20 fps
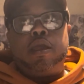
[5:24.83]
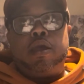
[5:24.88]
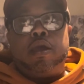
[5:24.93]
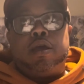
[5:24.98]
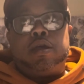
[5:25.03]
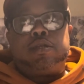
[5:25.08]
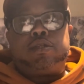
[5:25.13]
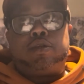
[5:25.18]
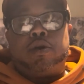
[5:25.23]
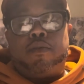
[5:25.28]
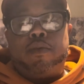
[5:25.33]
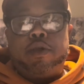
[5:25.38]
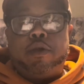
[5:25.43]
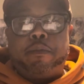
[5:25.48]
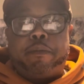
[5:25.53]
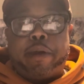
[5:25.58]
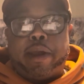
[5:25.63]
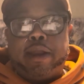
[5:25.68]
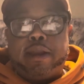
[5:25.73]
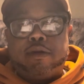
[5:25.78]
So when you
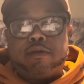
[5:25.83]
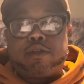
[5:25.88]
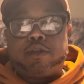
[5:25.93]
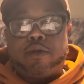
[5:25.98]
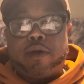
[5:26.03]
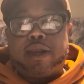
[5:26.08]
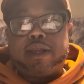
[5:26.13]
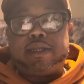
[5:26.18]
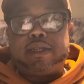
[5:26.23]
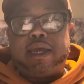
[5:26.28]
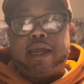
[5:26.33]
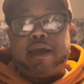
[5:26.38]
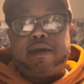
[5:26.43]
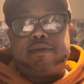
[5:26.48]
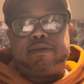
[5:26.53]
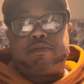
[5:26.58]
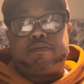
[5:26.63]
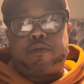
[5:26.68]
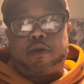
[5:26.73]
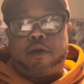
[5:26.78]
pay those credit
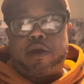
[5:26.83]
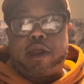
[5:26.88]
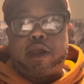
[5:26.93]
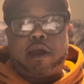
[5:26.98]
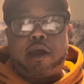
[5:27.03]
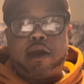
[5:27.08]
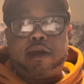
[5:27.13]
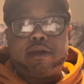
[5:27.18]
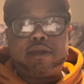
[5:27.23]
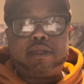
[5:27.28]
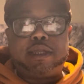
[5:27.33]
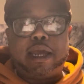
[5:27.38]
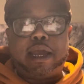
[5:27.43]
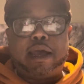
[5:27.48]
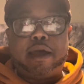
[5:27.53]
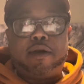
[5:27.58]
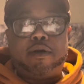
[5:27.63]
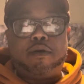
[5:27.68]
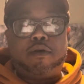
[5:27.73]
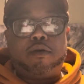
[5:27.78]
cards
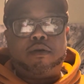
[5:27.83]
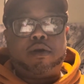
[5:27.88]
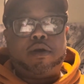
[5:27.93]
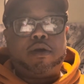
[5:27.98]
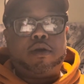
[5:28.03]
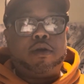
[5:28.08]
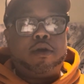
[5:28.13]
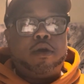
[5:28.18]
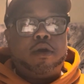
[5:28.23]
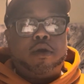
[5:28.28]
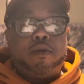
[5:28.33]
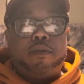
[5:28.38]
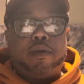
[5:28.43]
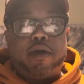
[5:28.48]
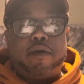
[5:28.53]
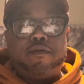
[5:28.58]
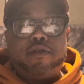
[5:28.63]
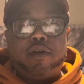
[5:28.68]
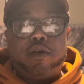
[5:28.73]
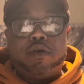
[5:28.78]
down, or
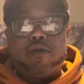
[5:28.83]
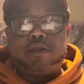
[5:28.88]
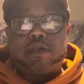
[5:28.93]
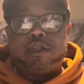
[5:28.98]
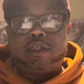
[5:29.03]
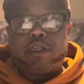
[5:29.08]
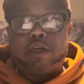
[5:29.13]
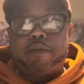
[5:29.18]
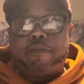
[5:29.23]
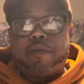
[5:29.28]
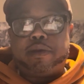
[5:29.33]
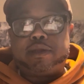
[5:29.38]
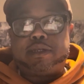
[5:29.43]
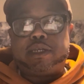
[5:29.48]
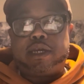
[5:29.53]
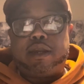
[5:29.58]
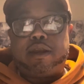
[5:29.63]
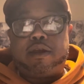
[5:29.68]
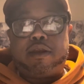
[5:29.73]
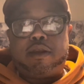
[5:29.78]
whatever you owe to
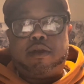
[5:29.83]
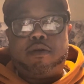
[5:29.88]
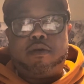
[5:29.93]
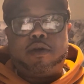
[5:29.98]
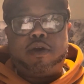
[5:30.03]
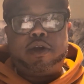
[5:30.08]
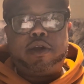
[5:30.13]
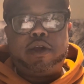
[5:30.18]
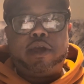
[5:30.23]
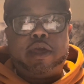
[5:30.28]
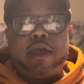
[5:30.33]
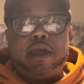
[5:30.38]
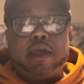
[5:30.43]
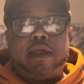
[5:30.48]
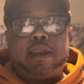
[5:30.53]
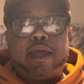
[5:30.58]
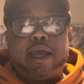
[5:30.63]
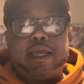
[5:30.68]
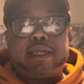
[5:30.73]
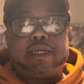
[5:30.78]
10% or lower,
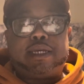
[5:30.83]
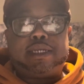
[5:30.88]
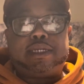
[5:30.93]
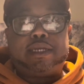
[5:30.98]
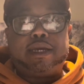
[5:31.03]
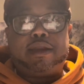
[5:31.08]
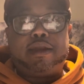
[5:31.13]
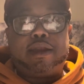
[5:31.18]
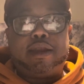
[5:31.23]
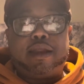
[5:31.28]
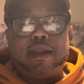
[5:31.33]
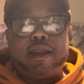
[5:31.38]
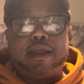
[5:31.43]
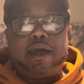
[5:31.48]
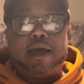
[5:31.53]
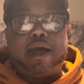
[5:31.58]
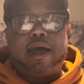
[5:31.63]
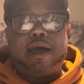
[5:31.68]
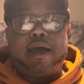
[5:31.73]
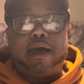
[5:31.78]
that's considered
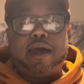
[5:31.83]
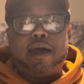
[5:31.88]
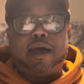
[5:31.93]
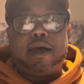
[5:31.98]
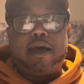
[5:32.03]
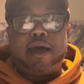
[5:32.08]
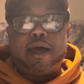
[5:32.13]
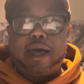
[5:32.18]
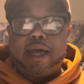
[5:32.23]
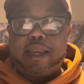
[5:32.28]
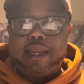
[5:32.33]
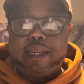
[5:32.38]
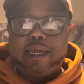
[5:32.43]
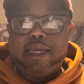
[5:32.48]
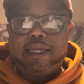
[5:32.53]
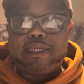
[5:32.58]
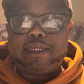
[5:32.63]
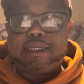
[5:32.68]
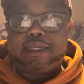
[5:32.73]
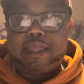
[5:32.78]
a
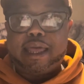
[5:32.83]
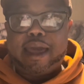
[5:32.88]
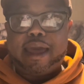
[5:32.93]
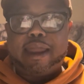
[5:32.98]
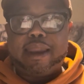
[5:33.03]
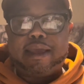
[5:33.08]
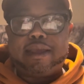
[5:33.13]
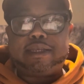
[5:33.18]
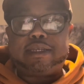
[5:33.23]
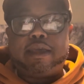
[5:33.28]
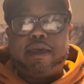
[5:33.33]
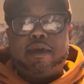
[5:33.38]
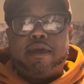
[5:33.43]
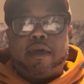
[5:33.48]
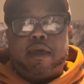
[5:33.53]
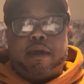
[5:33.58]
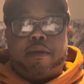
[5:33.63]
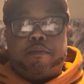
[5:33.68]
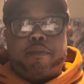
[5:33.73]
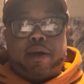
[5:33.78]
elite status.
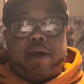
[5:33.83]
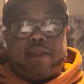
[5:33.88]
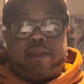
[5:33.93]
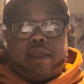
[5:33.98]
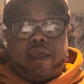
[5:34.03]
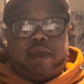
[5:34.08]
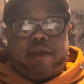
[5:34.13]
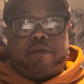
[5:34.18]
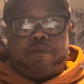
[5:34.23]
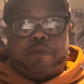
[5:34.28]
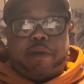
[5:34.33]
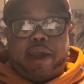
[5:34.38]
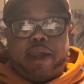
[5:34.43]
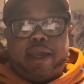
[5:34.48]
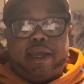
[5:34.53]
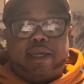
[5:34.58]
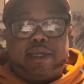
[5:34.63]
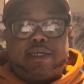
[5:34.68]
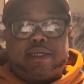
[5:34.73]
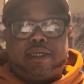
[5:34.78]
But these
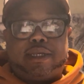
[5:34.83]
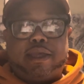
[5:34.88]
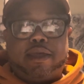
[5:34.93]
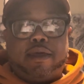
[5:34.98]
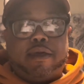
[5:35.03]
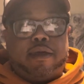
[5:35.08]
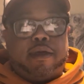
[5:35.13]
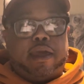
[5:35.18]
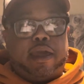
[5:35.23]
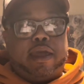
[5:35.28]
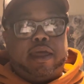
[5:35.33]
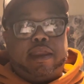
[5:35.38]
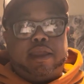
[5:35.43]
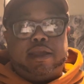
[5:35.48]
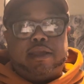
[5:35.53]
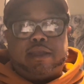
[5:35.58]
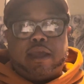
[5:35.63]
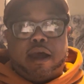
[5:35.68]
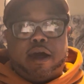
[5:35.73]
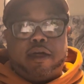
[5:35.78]
banks and
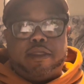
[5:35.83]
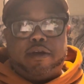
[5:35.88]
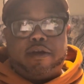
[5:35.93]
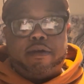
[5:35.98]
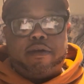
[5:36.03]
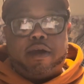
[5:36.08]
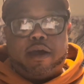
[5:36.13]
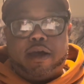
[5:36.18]
these other